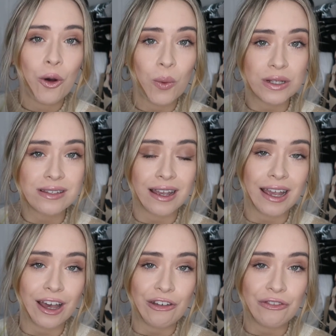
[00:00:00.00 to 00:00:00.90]
once I
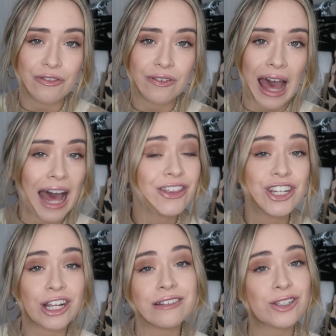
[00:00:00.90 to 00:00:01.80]
have had the
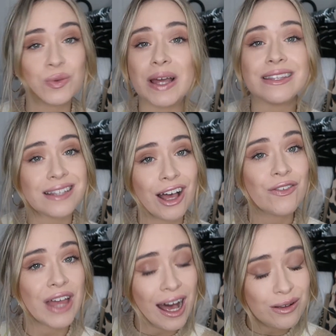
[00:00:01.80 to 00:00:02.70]
chance to wear these out
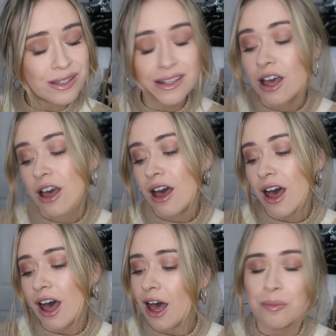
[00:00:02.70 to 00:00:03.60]
of the house.
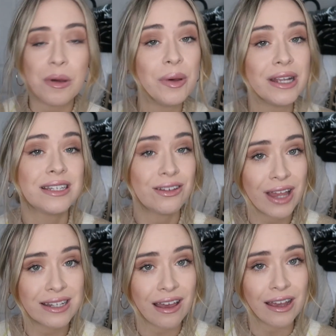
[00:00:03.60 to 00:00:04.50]
But until
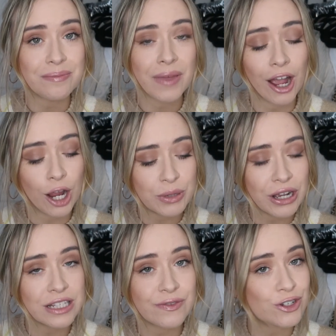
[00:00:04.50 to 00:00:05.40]
that time, I hope you
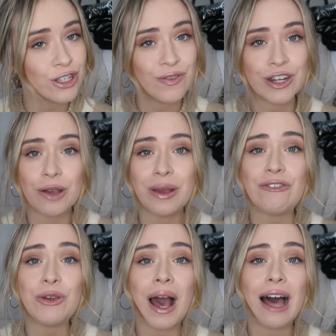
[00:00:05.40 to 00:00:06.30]
guys have enjoyed the video.
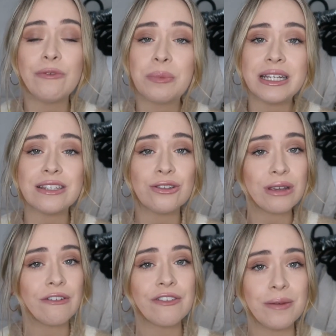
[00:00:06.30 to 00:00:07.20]
If you have, please do
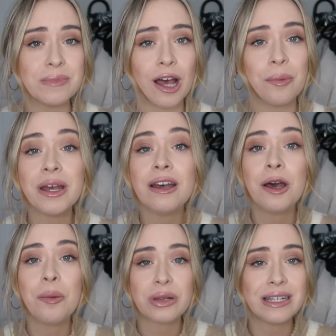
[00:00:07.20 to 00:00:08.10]
give it a thumbs up.
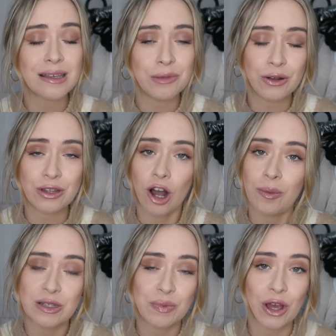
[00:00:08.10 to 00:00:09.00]
Please let me know in the
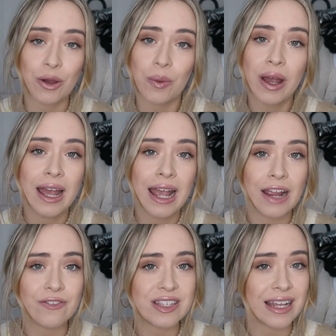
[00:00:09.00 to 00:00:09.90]
comments below
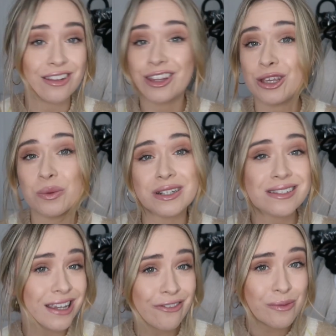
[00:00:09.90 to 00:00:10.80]
if there's anything you want to
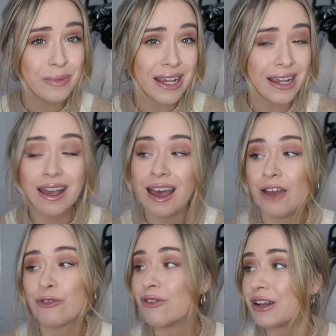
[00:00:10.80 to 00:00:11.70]
see from me.
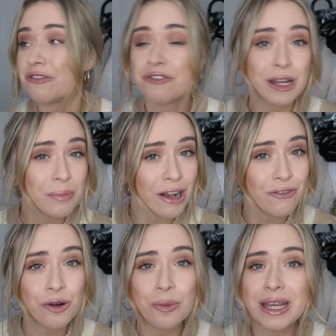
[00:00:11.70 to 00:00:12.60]
If you have any feedback
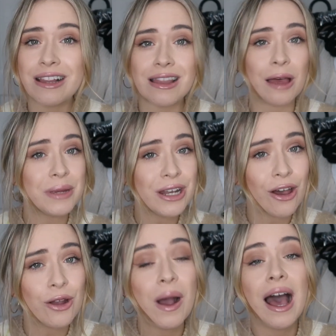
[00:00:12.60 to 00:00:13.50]
for me, let me
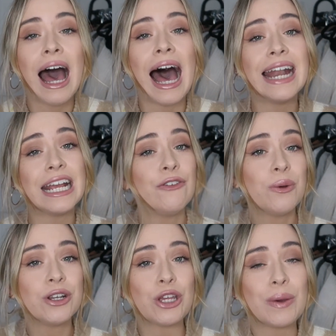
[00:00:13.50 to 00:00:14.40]
know. And if you
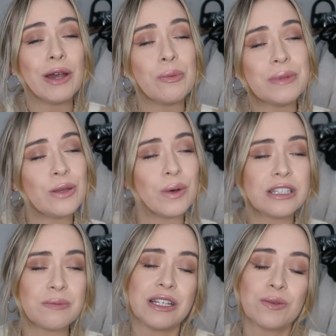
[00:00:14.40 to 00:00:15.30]
are new, it would mean the world
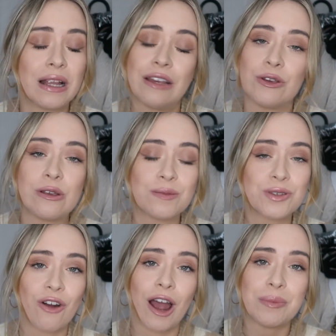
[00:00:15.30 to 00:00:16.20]
to me as well if you
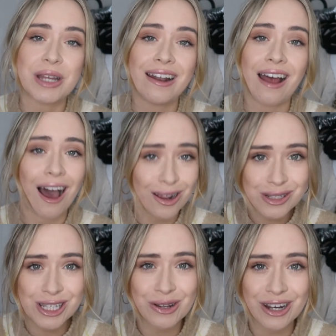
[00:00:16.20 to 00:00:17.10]
subscribed. And I will
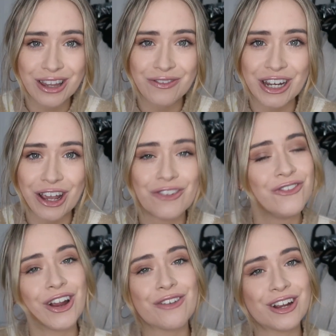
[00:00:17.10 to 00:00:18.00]
see you in another video
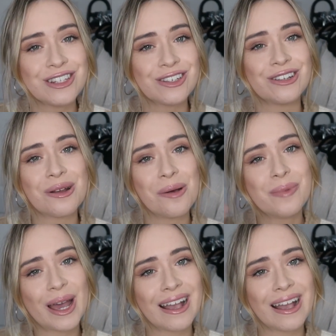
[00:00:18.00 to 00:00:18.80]
very soon. Bye